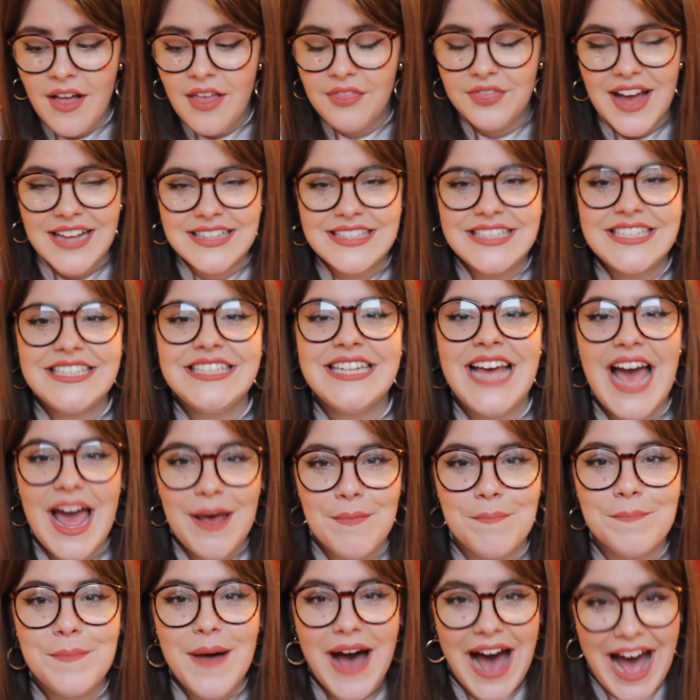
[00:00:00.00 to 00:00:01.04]
That's
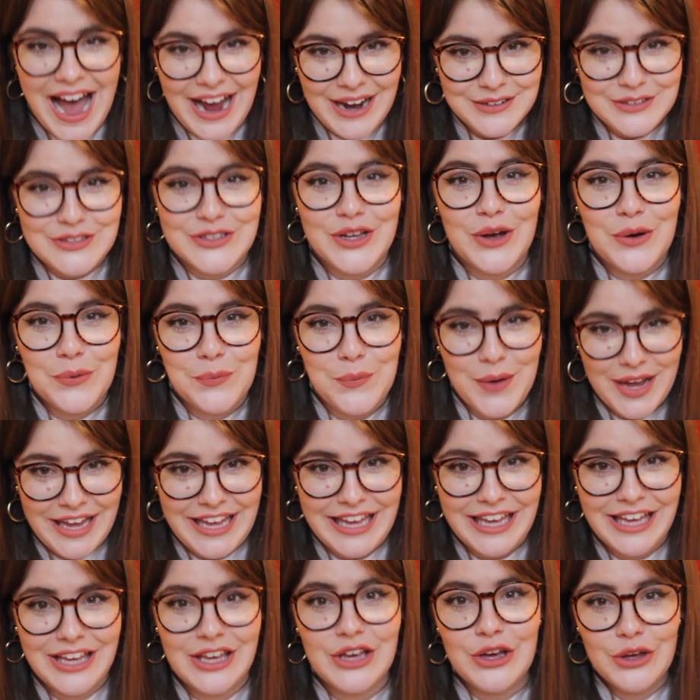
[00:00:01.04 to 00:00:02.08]
£10 a
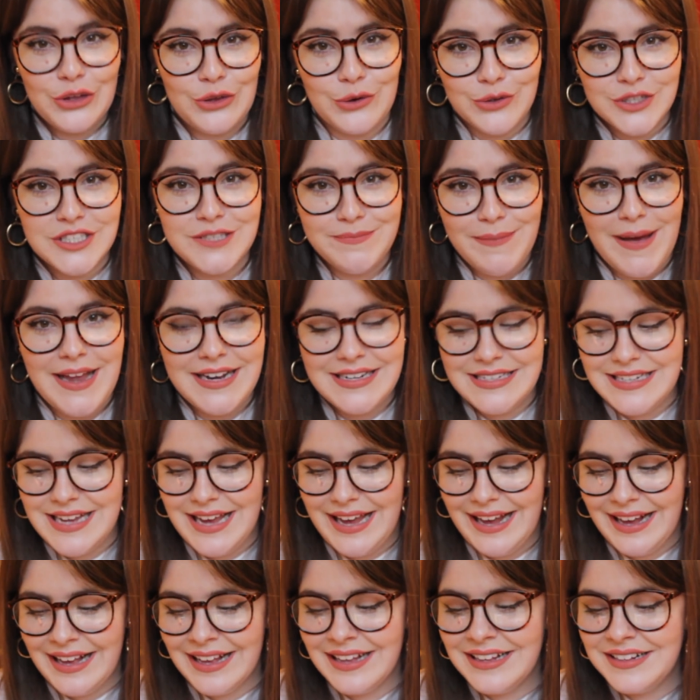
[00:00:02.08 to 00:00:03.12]
week you're
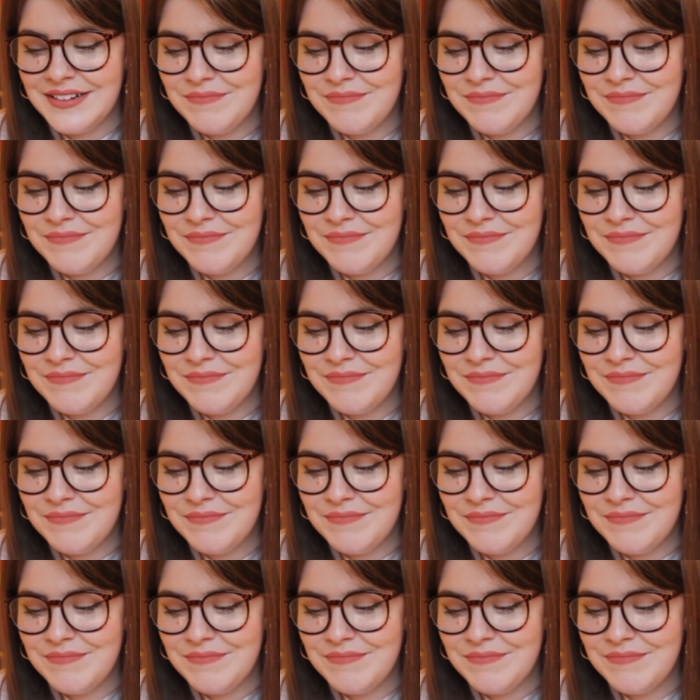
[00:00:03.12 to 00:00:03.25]
spending.